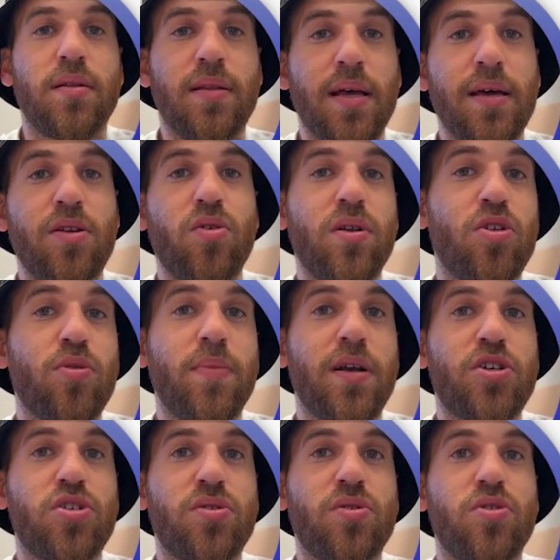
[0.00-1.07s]
Then you need to make
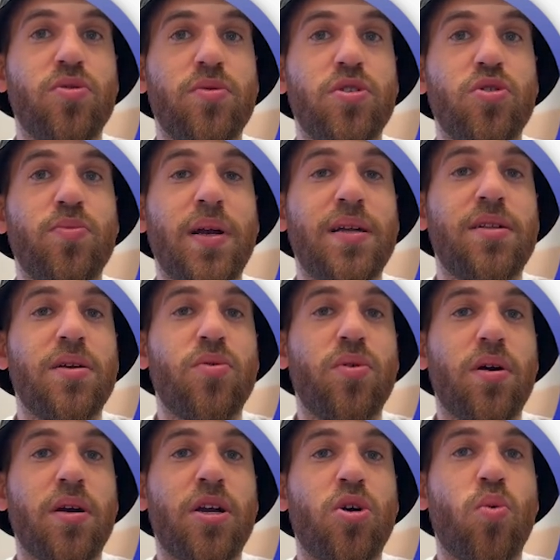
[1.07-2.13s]
sure that you make the
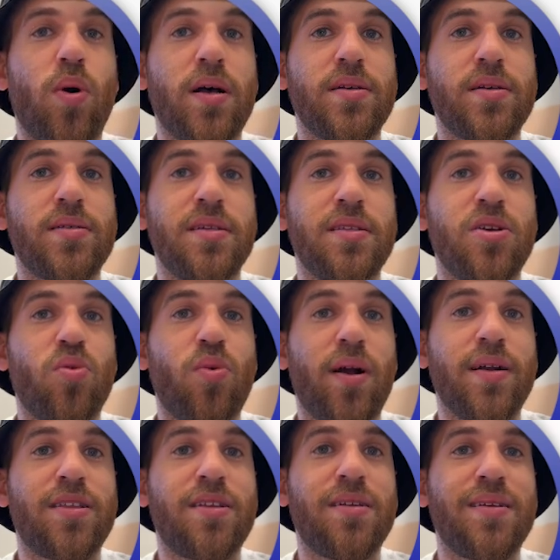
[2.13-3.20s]
request in the
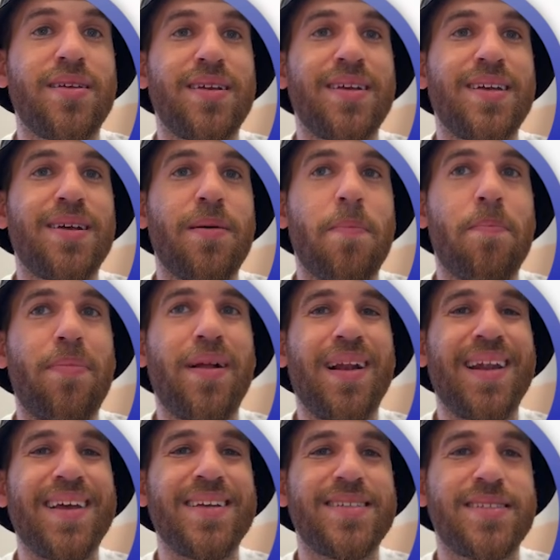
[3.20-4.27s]
right
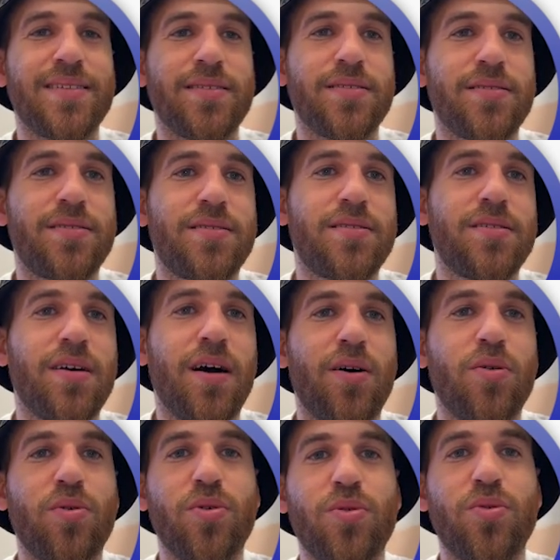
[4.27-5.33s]
places.
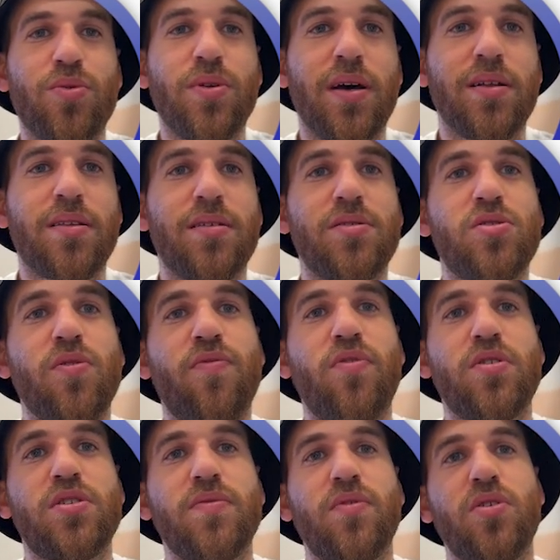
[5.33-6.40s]
How do you do that? So
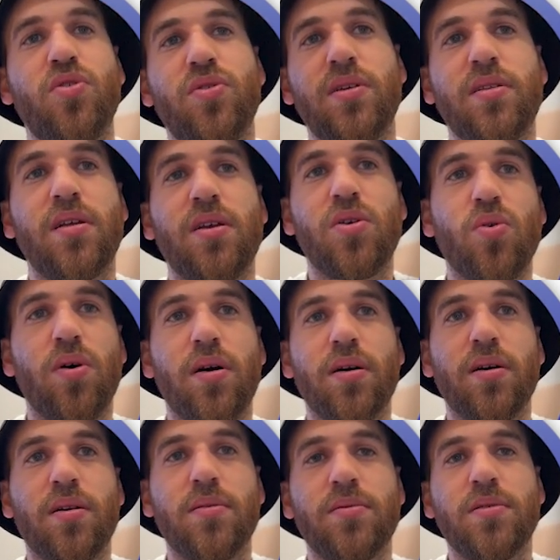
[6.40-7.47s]
first of all, you need the
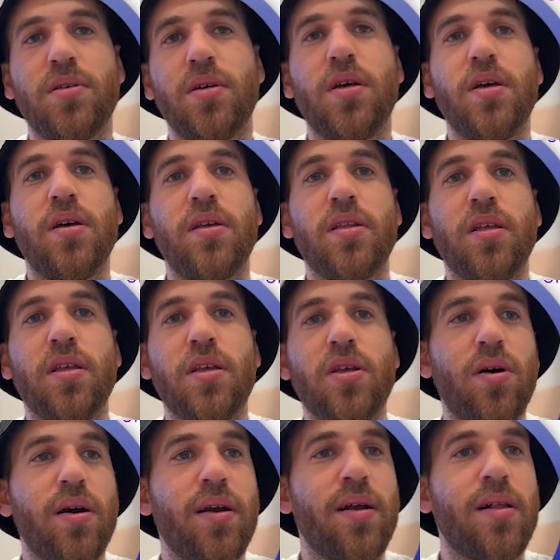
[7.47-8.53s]
URL. The
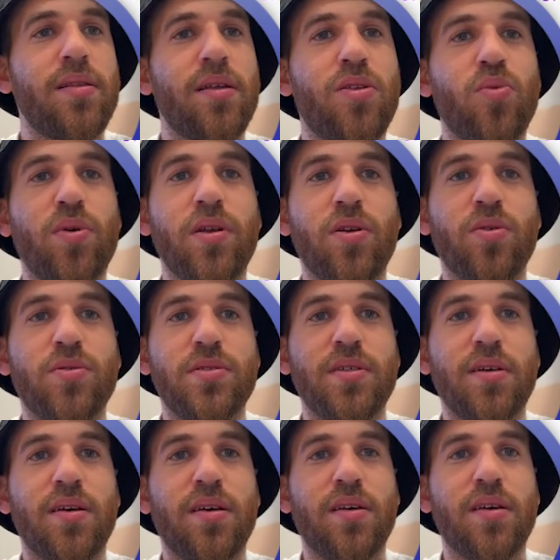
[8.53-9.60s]
URL that we're
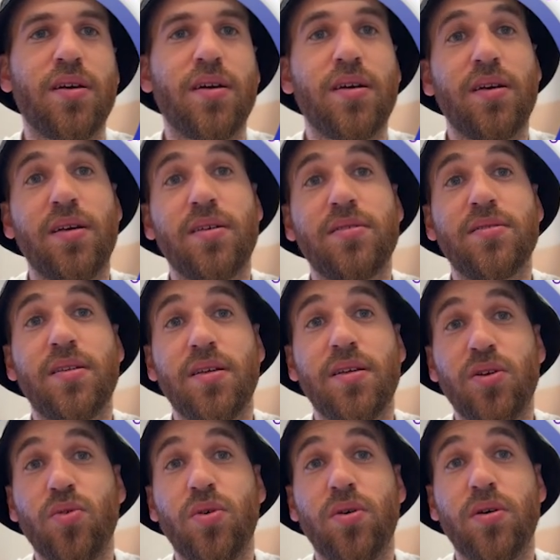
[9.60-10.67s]
using here is the
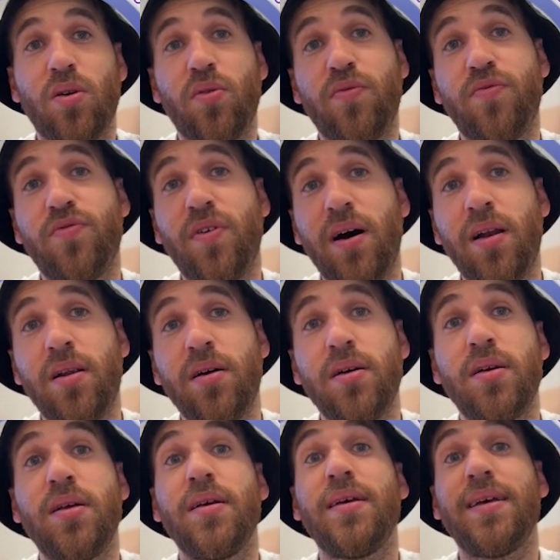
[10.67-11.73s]
URL of file
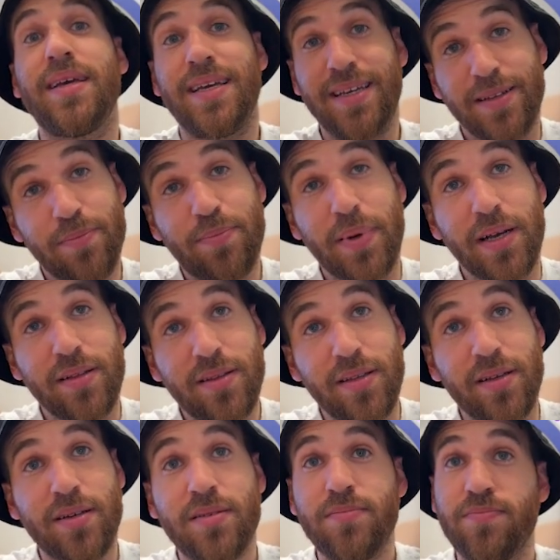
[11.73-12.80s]
inpainting.